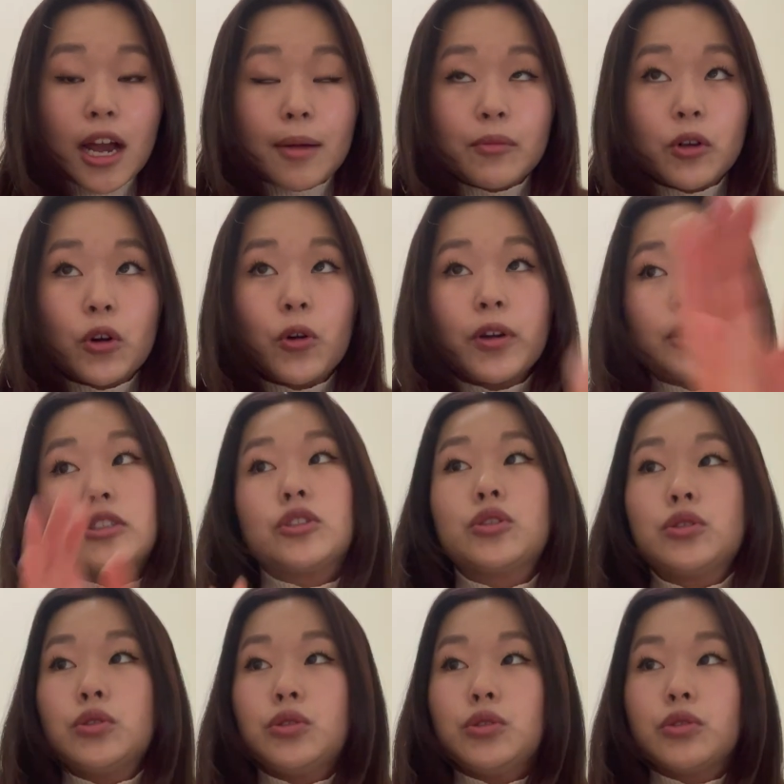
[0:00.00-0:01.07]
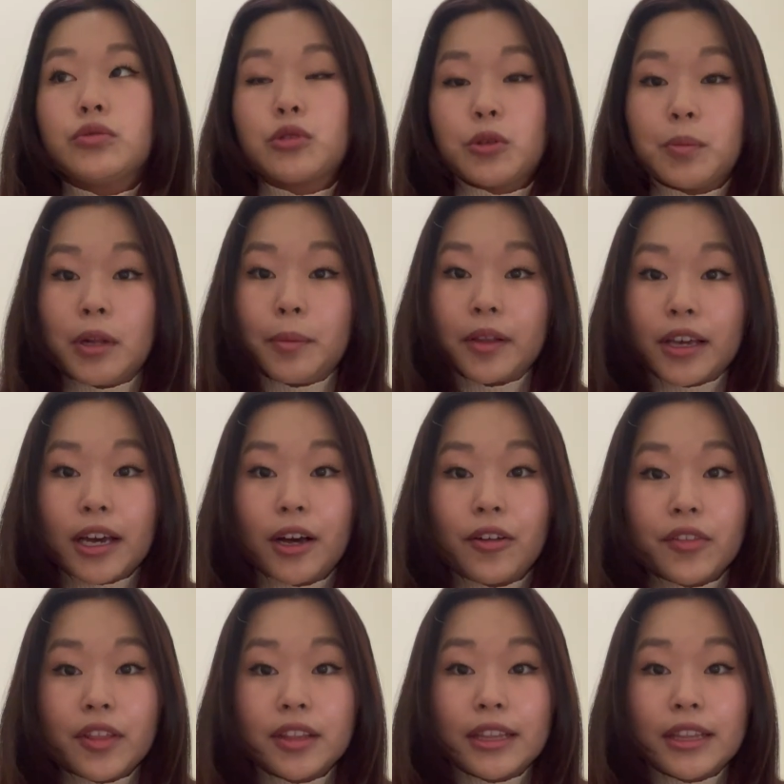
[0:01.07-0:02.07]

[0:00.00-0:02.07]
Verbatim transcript: I'm going to Rural Public Health